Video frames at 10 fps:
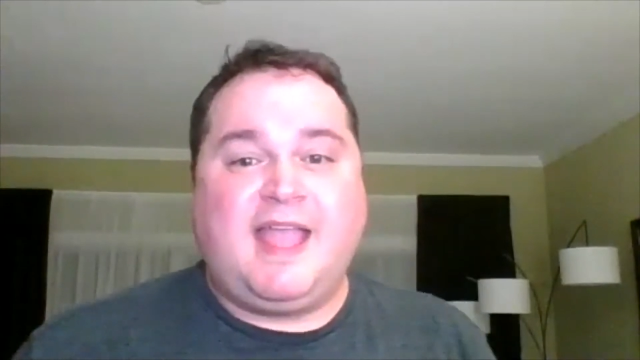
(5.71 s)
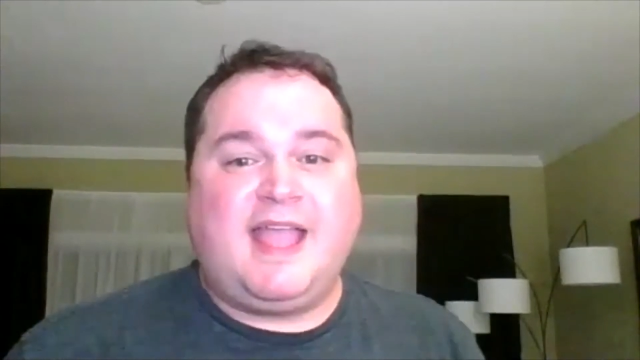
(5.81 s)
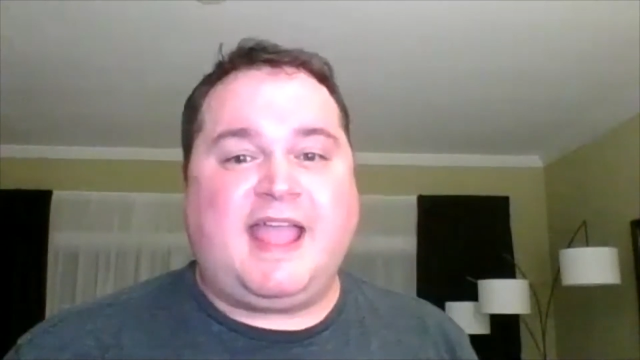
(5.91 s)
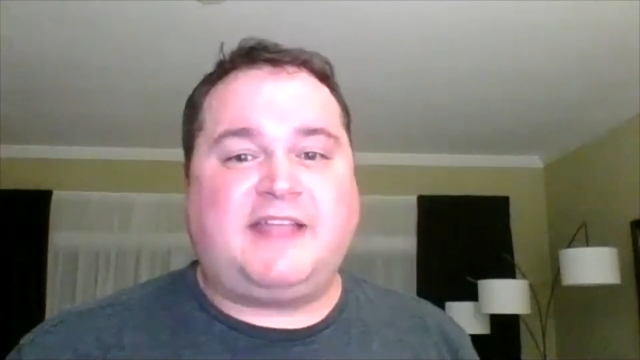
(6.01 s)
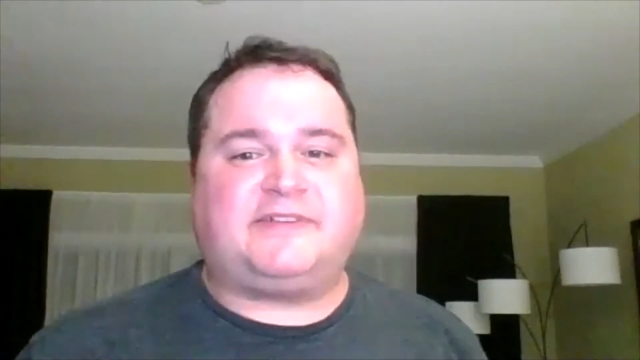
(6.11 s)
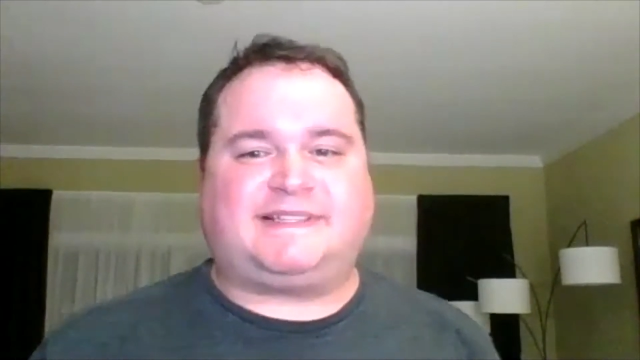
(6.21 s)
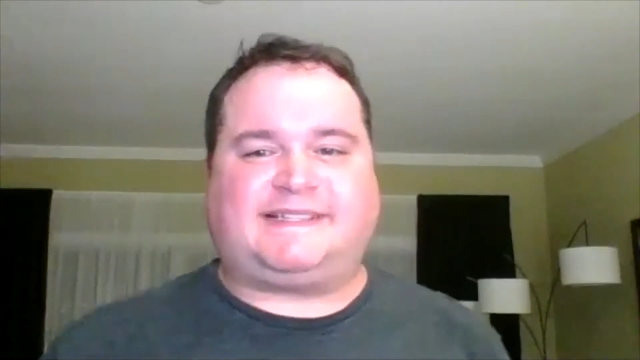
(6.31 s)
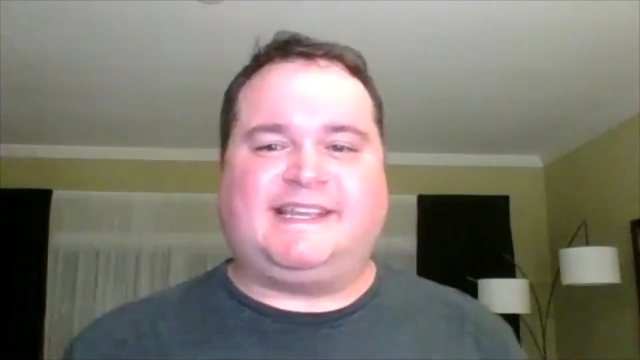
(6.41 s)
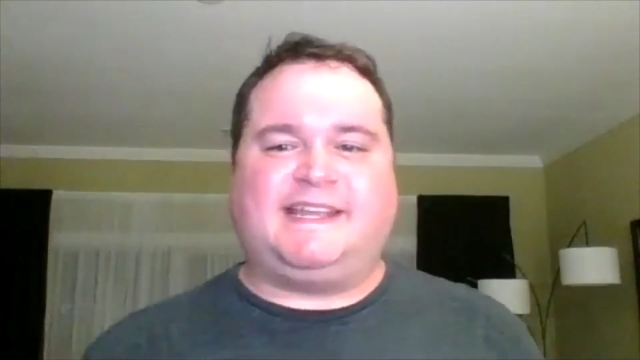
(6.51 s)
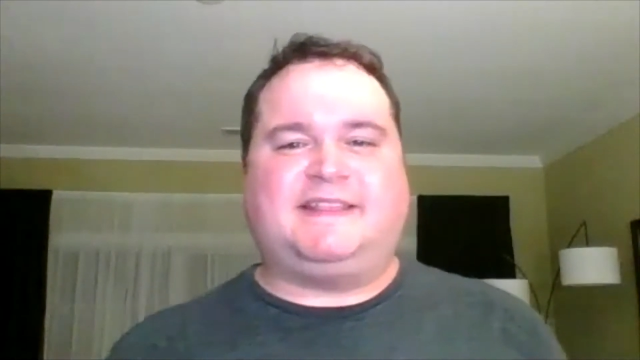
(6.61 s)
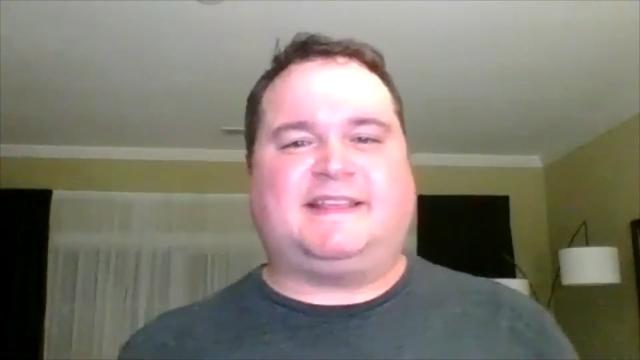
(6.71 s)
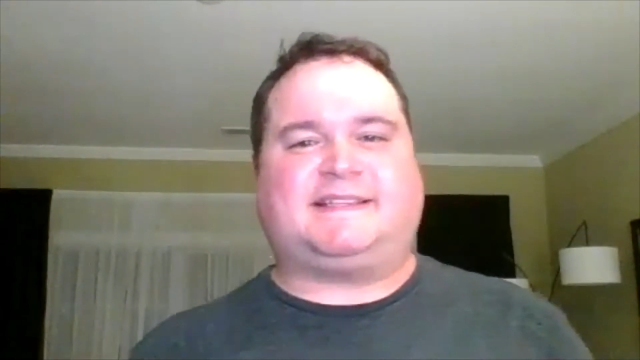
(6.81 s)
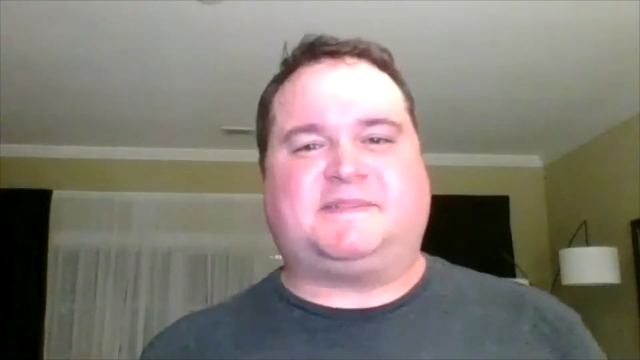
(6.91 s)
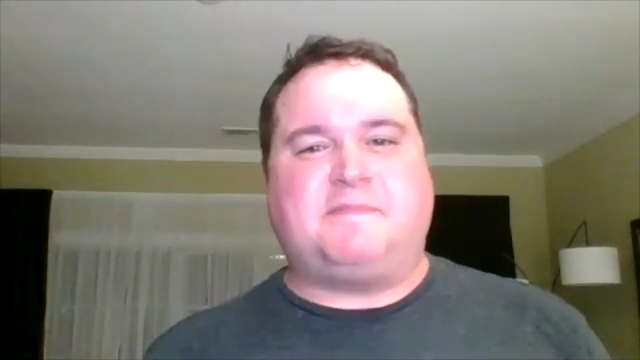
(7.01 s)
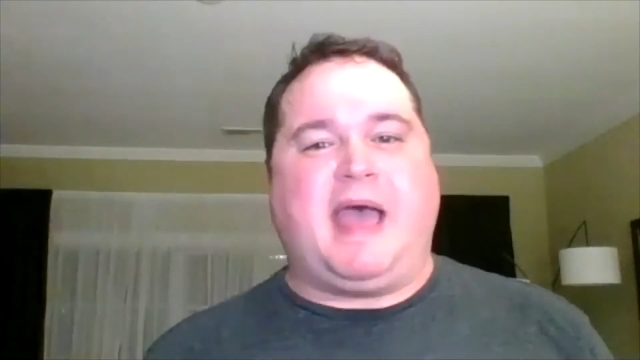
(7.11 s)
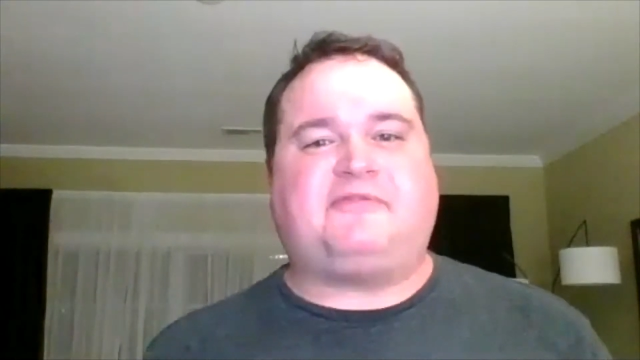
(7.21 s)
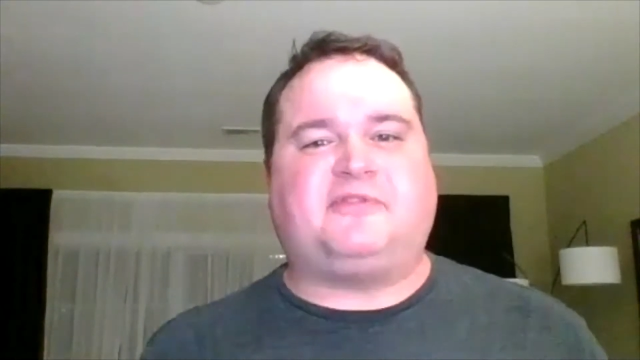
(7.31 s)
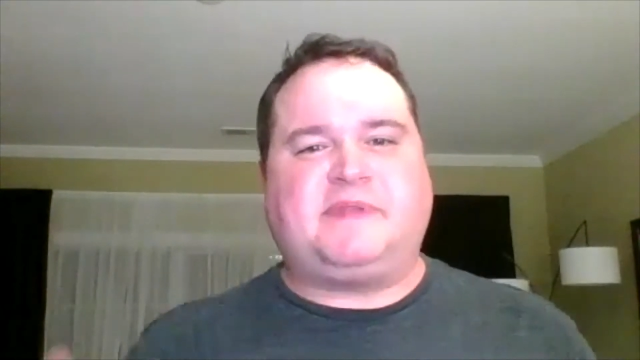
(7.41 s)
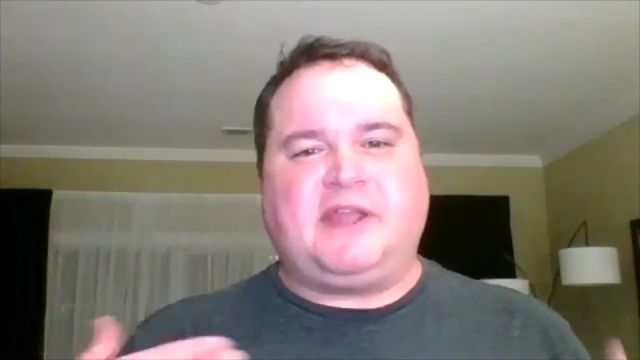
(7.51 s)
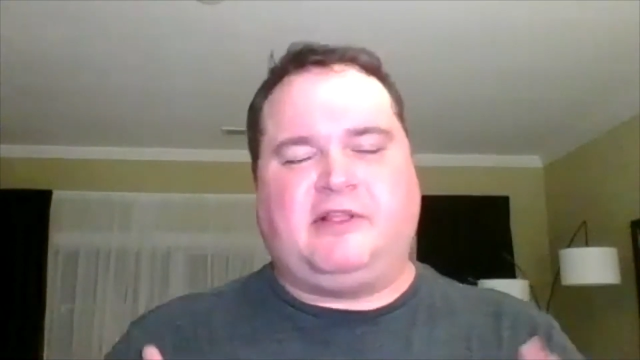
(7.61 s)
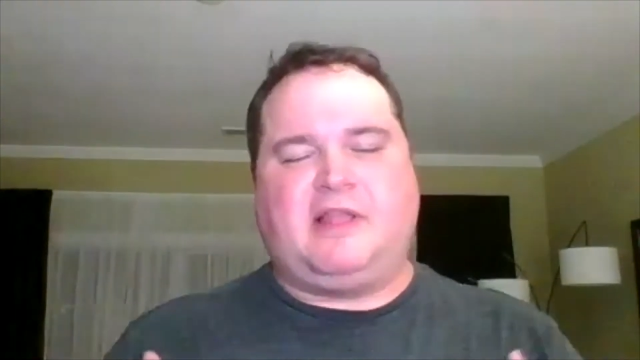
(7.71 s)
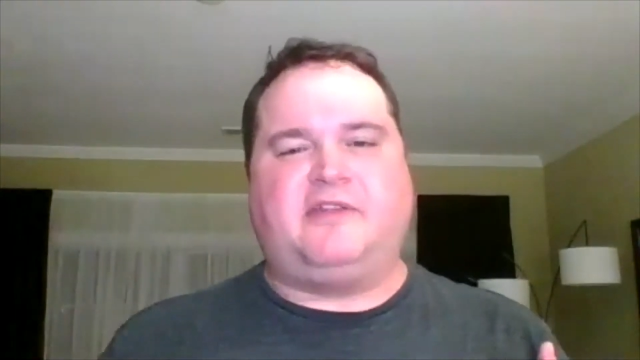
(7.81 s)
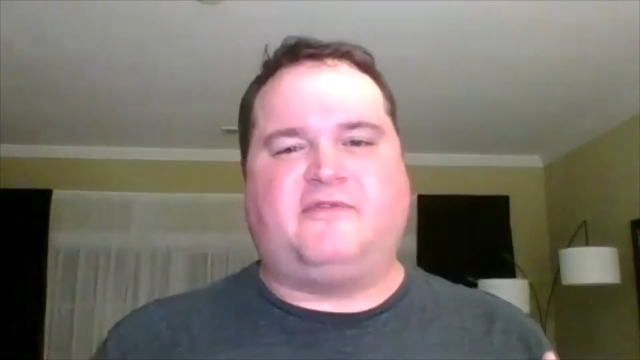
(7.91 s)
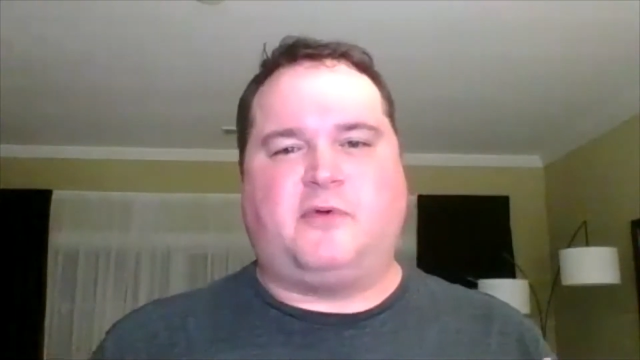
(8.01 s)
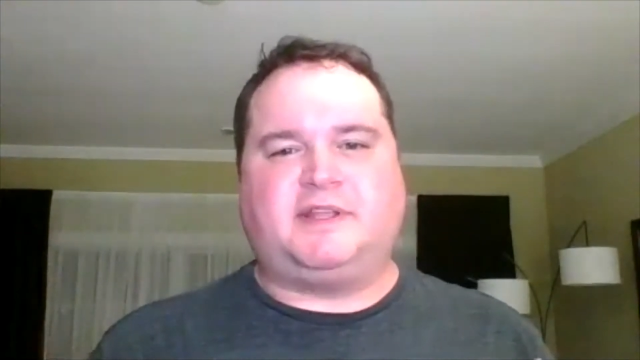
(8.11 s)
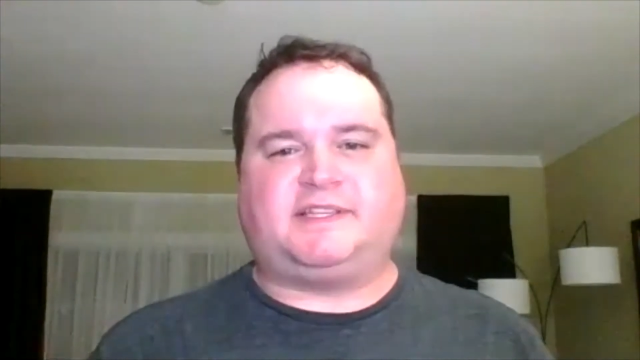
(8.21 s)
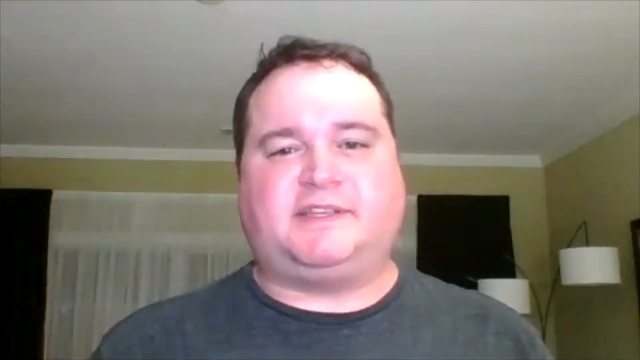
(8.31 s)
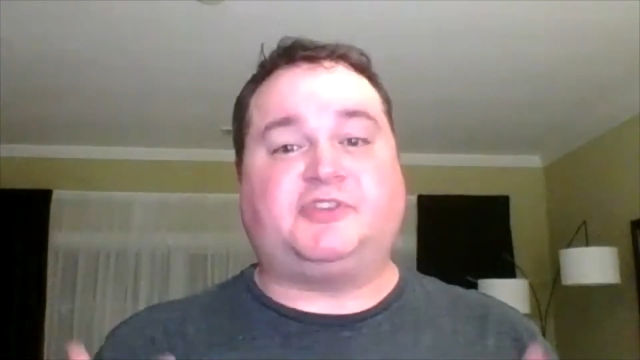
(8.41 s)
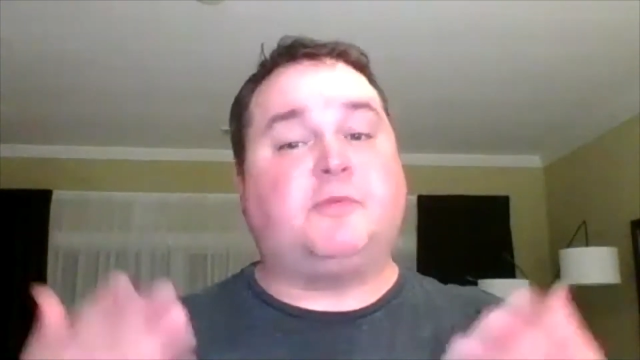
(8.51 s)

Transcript: Hey, Christine, this is Matt from Carolina Voices.